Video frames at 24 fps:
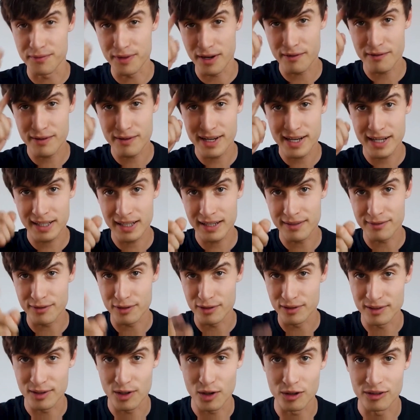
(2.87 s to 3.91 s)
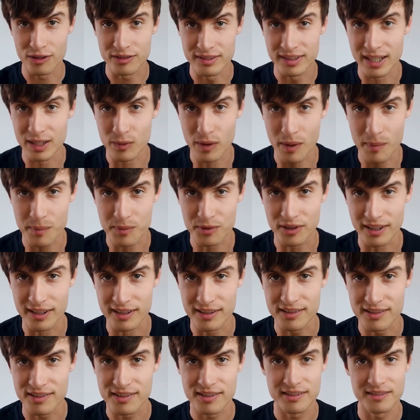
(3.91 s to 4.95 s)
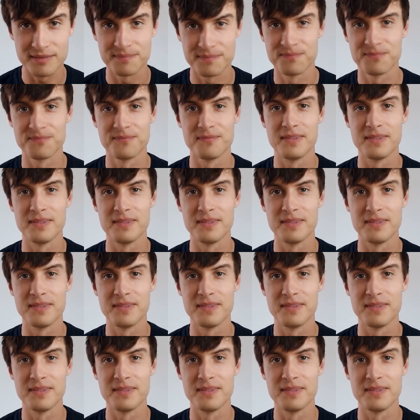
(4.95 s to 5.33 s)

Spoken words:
very clever on their websites,